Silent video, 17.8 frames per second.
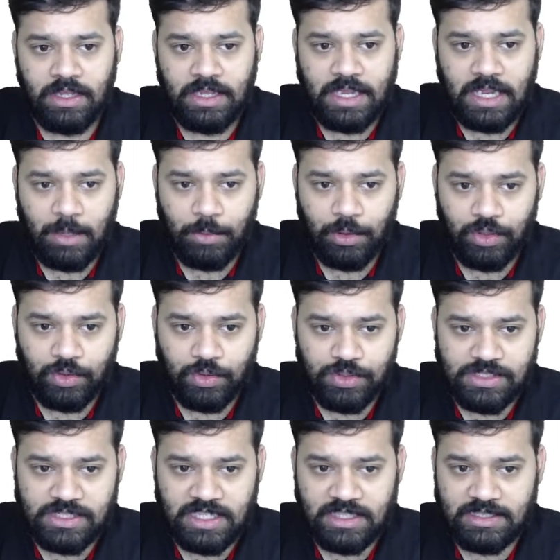About
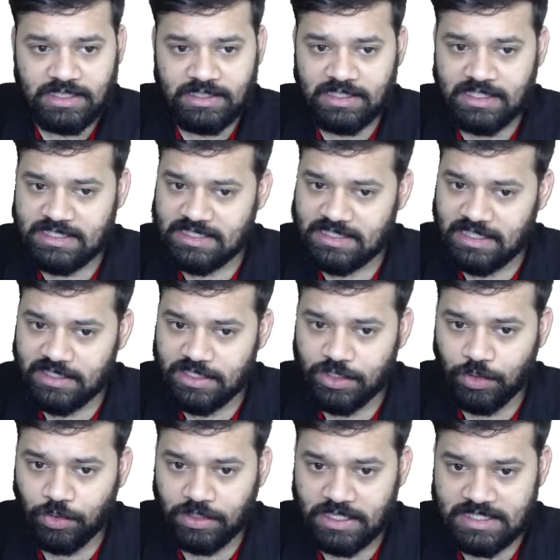Gujarat, the state
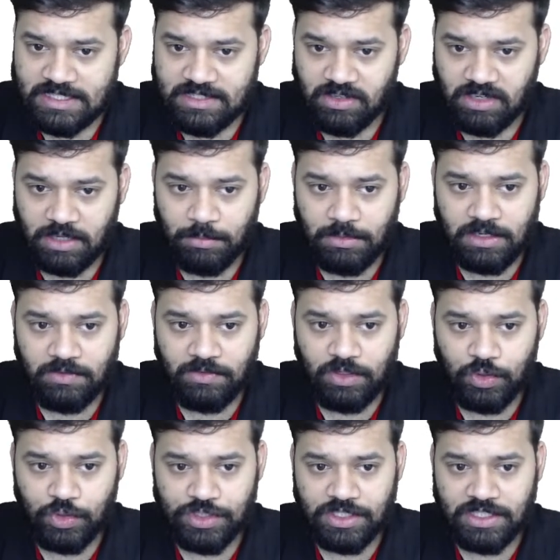showcased tribal
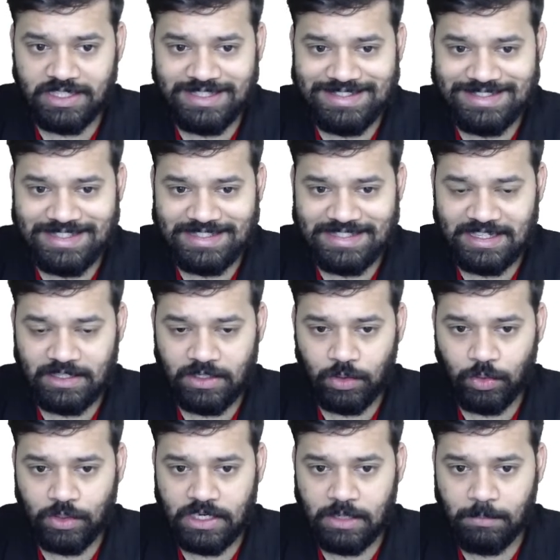revolutionaries. This
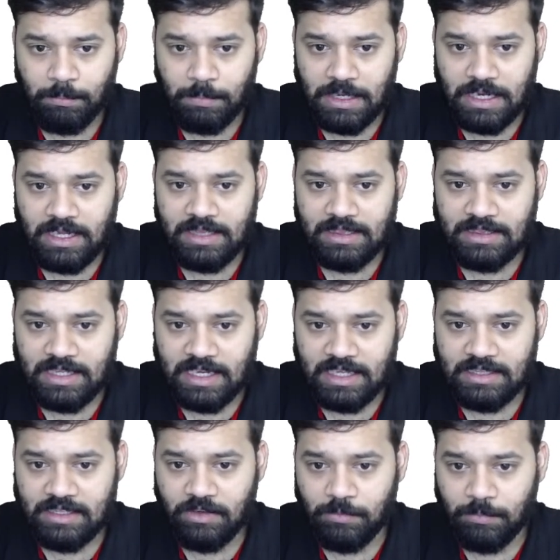included a Pal
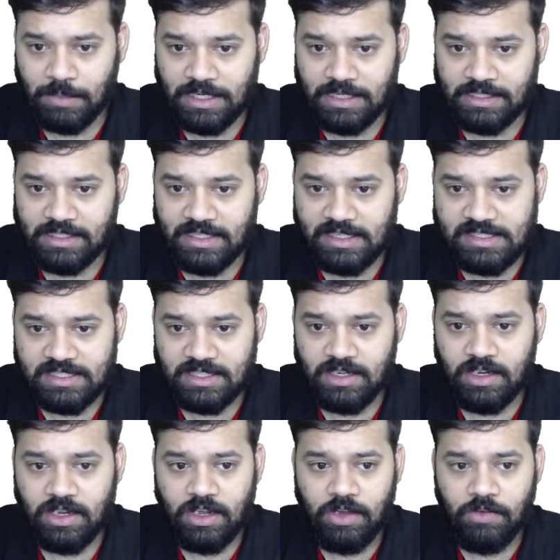Dadav martyrs,
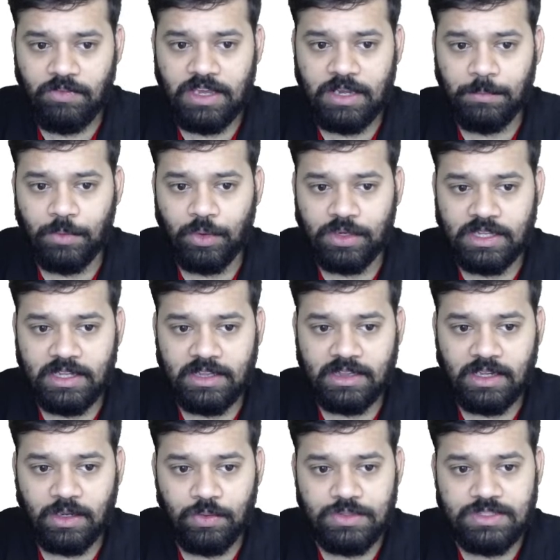where more than
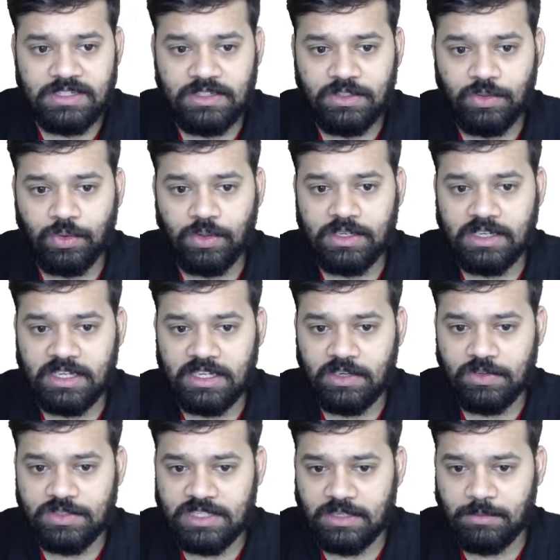1,200
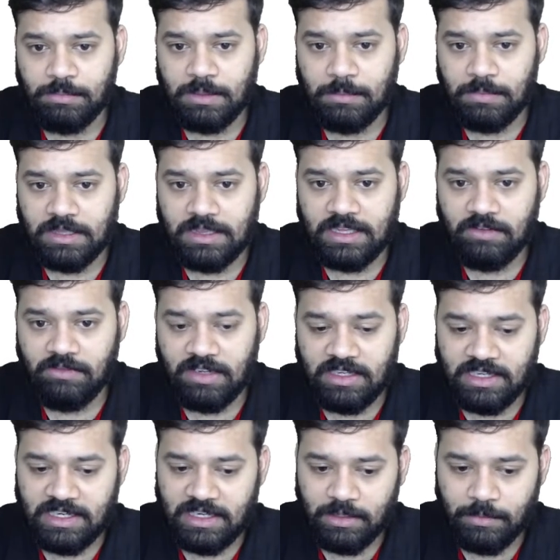innocent people they were
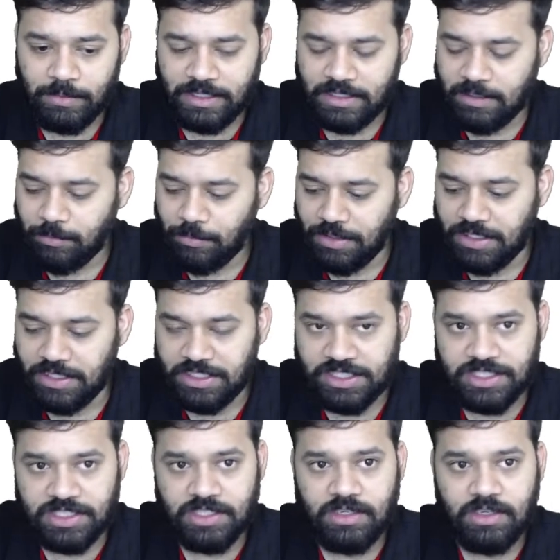killed by the
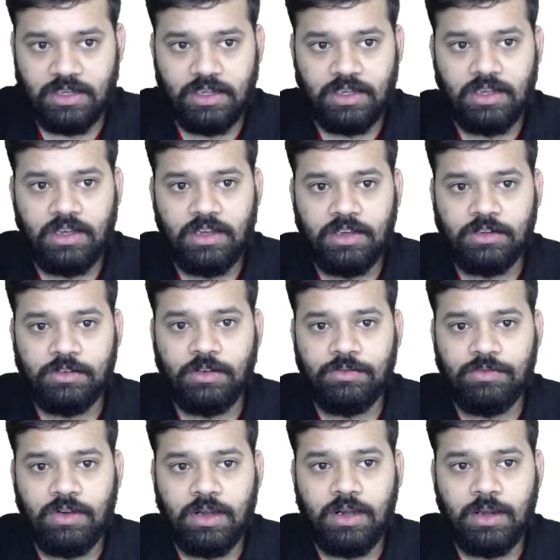British.
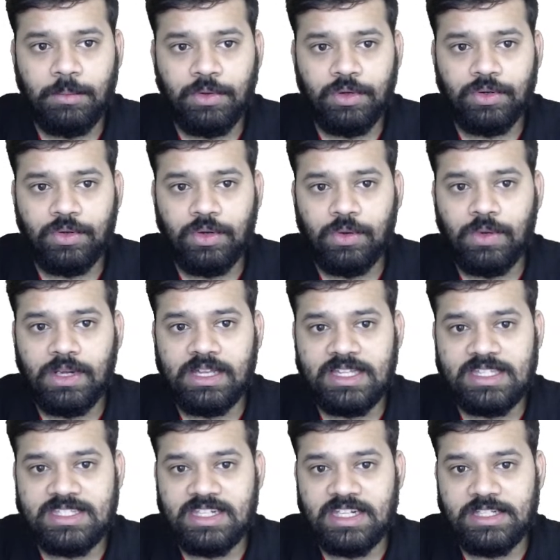Going forward about Goa,
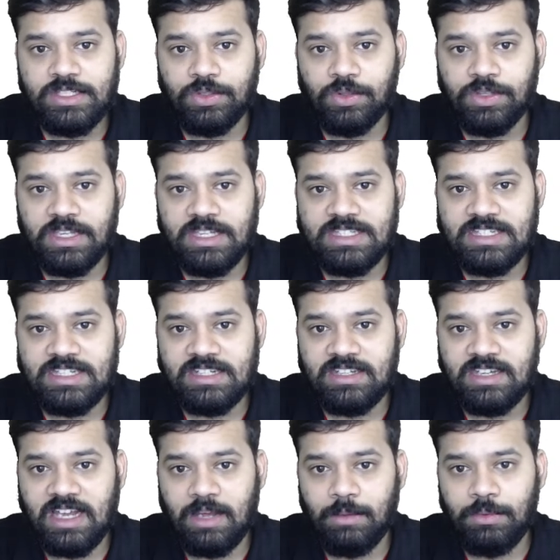the state showcased its
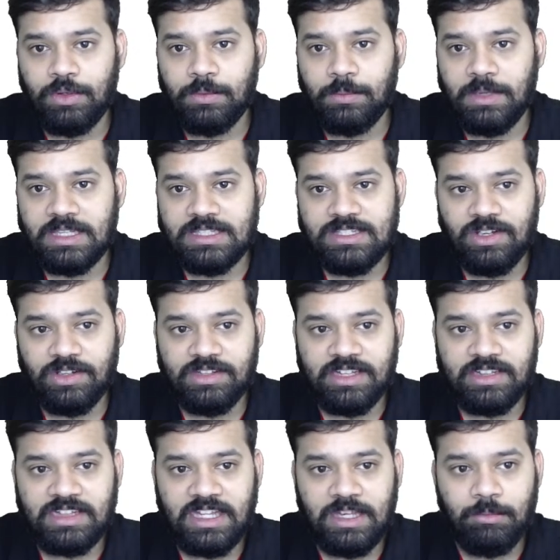tableau based on the
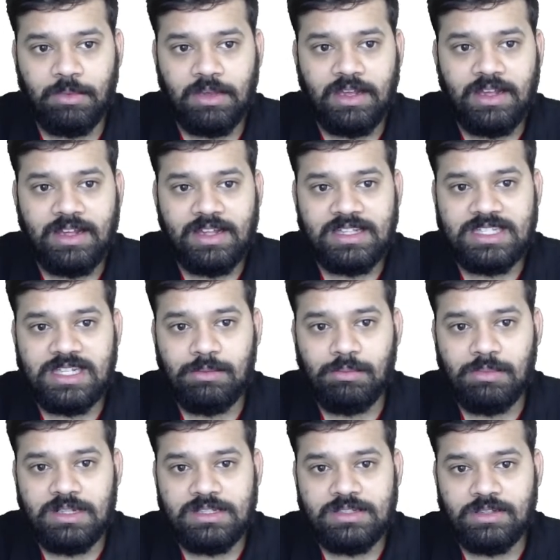theme
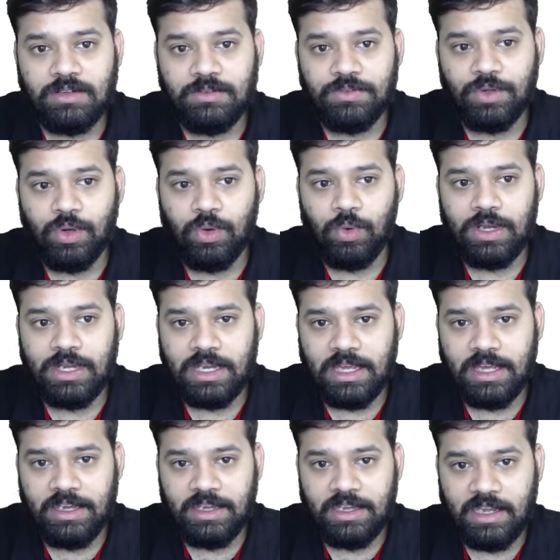Symbols of Goan
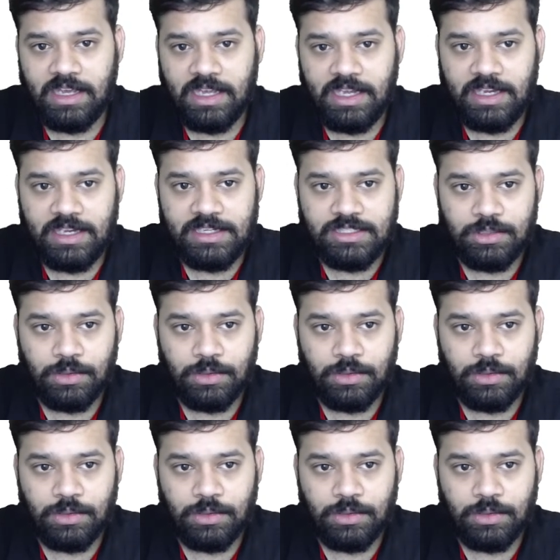Heritage.